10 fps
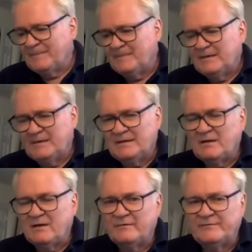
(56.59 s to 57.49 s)
The
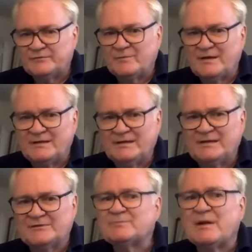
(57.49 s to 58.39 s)
obvious one, I
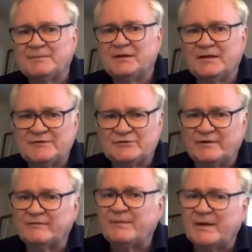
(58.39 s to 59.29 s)
think, is population. If